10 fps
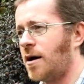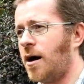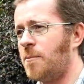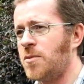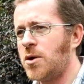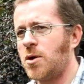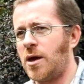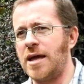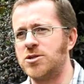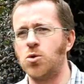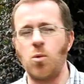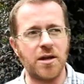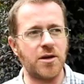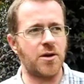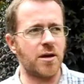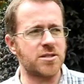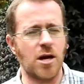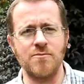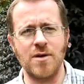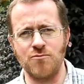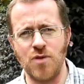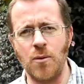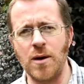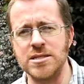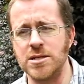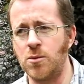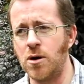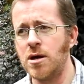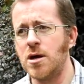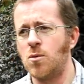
Um, it's all well and good us going around railways that were,